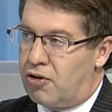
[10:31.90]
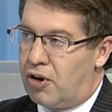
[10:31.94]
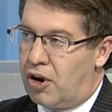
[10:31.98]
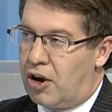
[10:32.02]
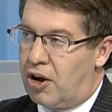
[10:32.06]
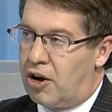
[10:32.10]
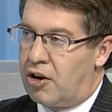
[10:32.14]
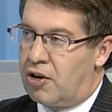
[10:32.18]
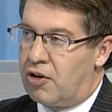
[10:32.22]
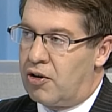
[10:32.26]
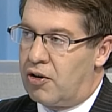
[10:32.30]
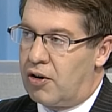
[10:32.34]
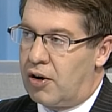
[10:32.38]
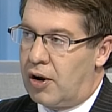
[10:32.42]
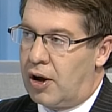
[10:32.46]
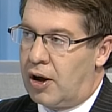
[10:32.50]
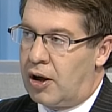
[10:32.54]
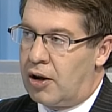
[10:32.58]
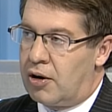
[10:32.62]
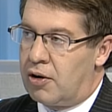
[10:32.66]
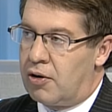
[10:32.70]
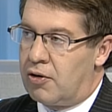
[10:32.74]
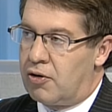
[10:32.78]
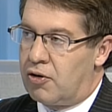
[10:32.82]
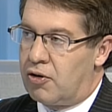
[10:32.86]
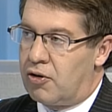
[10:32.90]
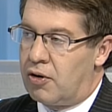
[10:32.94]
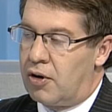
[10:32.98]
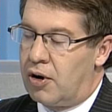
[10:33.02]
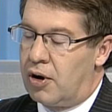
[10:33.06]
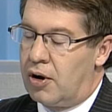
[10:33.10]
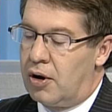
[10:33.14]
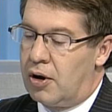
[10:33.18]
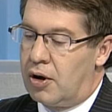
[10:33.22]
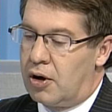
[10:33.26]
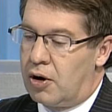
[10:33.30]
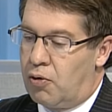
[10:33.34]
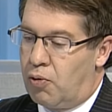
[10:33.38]
and
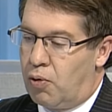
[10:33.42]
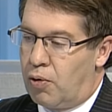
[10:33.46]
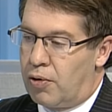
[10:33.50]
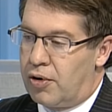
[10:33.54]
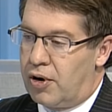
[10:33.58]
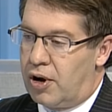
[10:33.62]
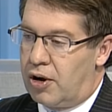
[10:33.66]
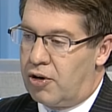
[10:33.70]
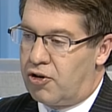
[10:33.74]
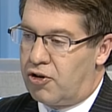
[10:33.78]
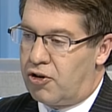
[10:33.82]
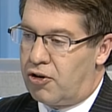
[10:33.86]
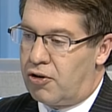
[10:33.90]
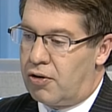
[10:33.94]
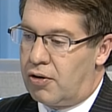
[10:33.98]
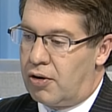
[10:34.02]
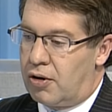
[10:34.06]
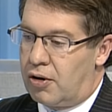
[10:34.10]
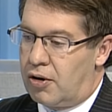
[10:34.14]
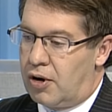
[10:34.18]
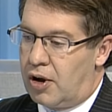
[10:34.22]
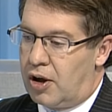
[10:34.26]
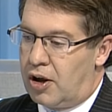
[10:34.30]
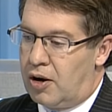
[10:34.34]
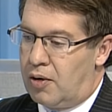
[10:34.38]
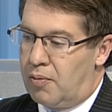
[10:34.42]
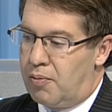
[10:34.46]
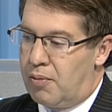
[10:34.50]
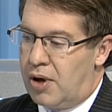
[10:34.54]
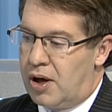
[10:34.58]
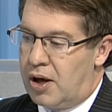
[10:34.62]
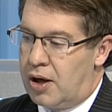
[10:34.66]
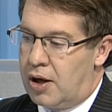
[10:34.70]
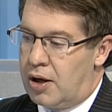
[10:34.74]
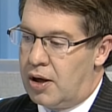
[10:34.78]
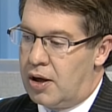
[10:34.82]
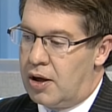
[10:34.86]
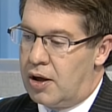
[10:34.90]
coordination, and it
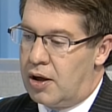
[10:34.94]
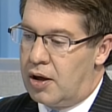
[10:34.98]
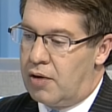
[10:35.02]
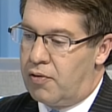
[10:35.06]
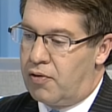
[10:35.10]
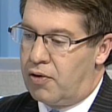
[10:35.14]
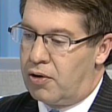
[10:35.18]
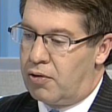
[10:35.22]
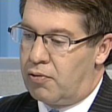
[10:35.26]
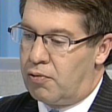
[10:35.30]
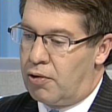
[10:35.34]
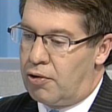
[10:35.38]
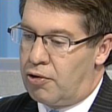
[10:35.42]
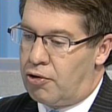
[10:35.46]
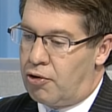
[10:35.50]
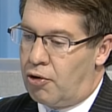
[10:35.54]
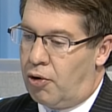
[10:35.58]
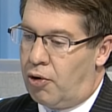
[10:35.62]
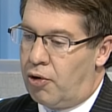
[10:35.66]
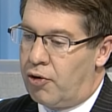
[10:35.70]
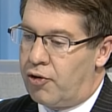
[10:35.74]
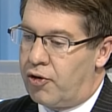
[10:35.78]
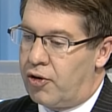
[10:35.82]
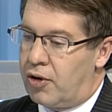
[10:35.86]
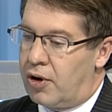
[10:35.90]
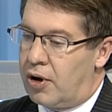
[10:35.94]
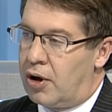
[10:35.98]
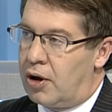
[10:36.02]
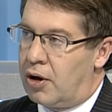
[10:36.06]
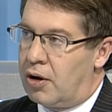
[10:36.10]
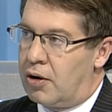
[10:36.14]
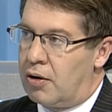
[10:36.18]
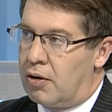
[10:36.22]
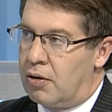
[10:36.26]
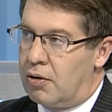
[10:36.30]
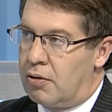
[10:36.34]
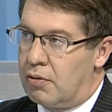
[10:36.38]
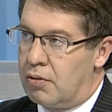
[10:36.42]
may even result
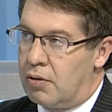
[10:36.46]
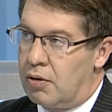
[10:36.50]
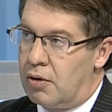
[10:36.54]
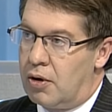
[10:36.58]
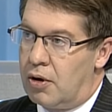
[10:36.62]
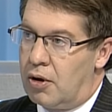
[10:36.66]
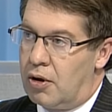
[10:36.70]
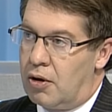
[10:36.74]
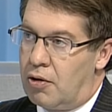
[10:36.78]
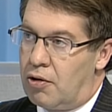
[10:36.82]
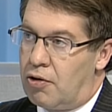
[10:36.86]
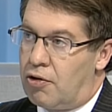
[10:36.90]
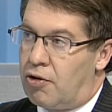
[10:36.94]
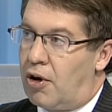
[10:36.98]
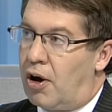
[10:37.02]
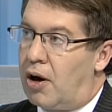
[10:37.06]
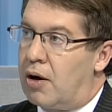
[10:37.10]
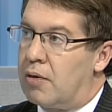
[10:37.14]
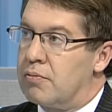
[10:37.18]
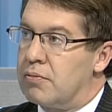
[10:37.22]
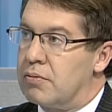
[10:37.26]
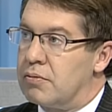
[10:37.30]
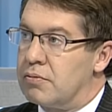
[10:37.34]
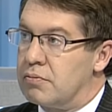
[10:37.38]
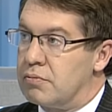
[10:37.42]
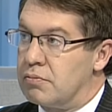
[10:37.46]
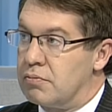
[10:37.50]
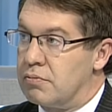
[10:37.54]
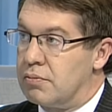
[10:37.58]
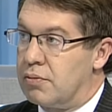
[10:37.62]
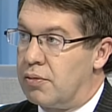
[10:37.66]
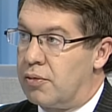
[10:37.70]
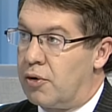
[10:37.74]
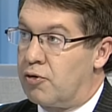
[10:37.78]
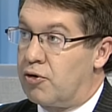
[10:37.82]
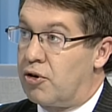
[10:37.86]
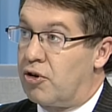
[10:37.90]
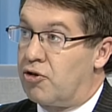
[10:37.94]
in some
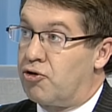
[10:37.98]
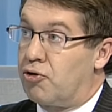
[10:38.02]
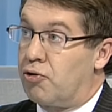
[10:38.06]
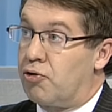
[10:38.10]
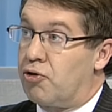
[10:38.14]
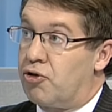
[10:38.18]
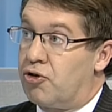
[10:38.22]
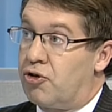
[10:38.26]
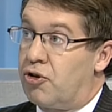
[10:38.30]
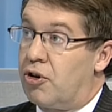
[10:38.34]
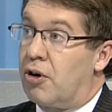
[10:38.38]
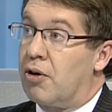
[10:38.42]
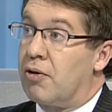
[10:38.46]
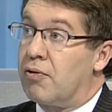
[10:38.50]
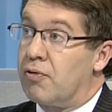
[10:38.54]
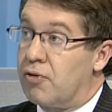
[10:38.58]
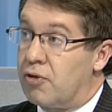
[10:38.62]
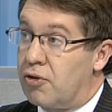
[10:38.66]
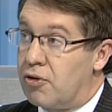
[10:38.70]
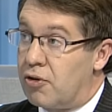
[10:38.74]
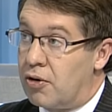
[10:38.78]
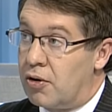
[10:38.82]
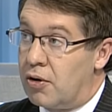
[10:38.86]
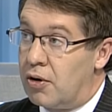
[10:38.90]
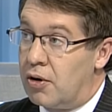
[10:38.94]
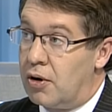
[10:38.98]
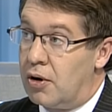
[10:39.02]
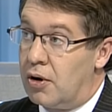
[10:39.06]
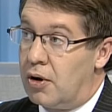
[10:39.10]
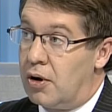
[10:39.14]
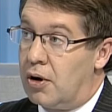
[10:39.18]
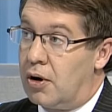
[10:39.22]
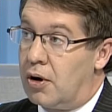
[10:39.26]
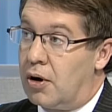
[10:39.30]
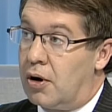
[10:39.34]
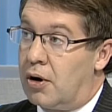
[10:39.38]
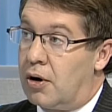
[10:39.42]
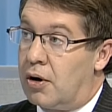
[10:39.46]
potential shift
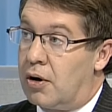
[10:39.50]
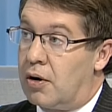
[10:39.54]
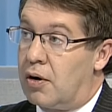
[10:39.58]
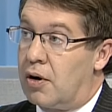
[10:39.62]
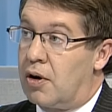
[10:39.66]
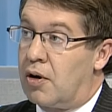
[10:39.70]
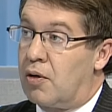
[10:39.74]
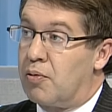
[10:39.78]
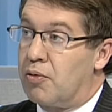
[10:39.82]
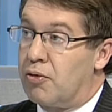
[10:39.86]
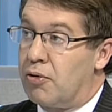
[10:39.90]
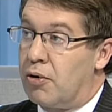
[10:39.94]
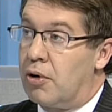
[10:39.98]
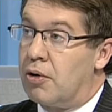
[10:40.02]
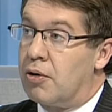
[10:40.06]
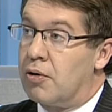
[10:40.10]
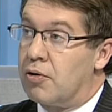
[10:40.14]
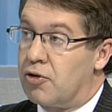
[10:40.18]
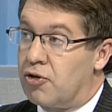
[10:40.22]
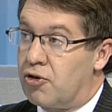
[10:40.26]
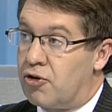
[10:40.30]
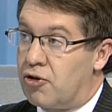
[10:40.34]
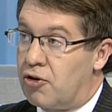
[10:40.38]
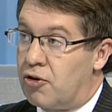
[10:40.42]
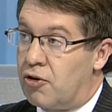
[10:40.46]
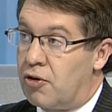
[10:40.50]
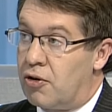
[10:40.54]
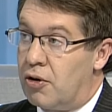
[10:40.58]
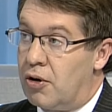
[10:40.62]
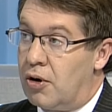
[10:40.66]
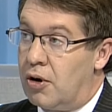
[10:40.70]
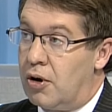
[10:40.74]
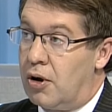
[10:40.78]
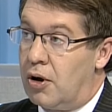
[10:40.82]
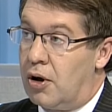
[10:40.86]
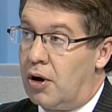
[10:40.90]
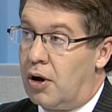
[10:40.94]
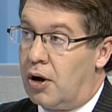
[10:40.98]
in approach
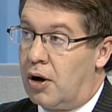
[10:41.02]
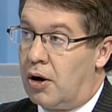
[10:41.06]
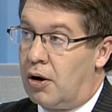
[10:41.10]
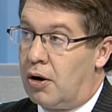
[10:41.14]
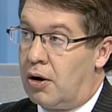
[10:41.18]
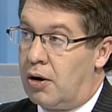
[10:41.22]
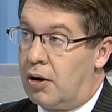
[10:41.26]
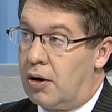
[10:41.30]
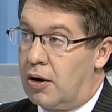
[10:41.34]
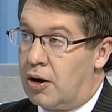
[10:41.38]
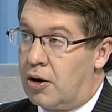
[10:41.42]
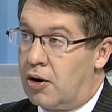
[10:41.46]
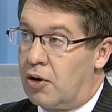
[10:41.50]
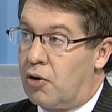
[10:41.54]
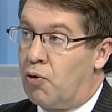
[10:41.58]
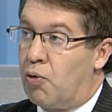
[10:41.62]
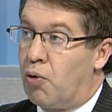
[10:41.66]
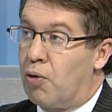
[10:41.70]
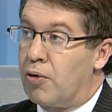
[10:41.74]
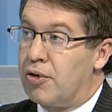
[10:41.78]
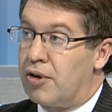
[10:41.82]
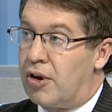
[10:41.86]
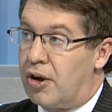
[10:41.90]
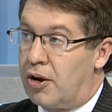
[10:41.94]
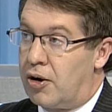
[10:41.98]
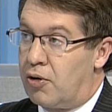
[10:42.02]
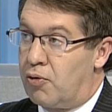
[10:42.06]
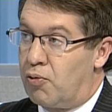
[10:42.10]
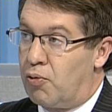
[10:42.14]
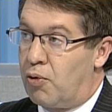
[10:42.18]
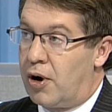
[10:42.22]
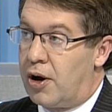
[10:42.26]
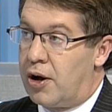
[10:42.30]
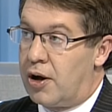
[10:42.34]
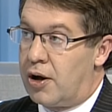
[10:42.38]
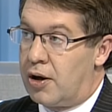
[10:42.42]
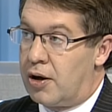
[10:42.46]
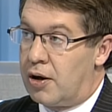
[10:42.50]
in a coordinated
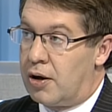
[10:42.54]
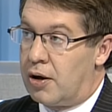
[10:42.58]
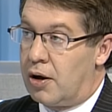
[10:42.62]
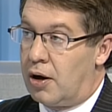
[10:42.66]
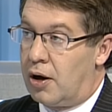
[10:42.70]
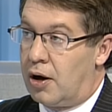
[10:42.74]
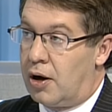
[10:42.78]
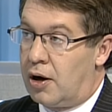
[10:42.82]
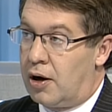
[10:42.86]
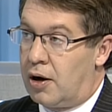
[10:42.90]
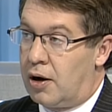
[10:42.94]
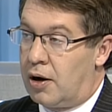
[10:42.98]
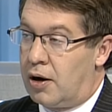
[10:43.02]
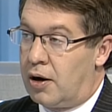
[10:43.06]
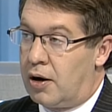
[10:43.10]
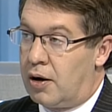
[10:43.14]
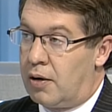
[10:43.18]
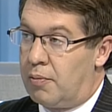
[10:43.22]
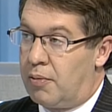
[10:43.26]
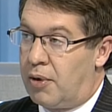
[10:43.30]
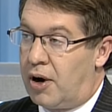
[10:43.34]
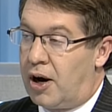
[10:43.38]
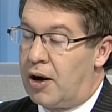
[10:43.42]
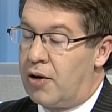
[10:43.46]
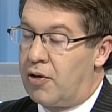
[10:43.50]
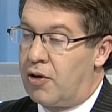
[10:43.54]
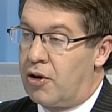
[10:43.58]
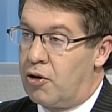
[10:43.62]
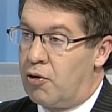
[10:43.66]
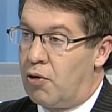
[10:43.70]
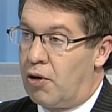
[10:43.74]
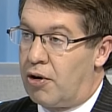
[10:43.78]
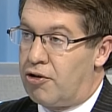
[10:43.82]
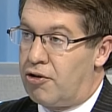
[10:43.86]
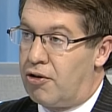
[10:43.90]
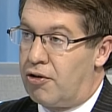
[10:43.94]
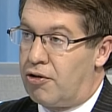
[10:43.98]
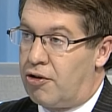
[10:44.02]
way by the
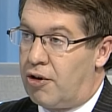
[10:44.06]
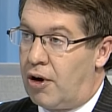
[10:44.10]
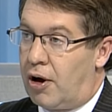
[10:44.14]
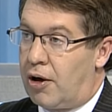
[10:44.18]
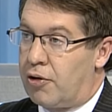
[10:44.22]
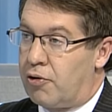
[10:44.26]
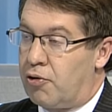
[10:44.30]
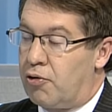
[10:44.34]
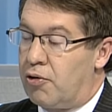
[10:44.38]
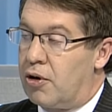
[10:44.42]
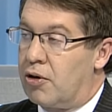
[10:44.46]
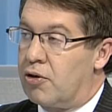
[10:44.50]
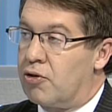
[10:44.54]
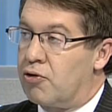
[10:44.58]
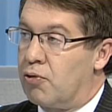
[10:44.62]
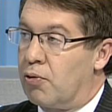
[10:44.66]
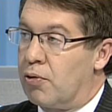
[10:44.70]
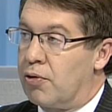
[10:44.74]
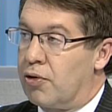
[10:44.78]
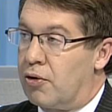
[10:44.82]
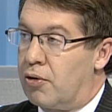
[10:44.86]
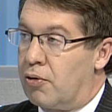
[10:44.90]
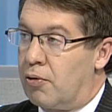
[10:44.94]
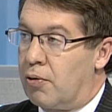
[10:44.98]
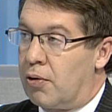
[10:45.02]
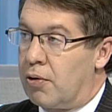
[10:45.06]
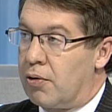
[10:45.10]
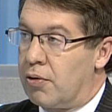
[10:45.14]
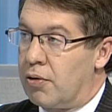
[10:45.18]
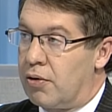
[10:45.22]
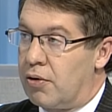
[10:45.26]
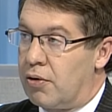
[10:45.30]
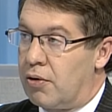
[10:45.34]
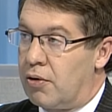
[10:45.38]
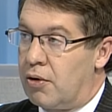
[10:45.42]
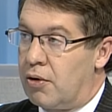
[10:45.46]
U.S. and South Korea toward the North.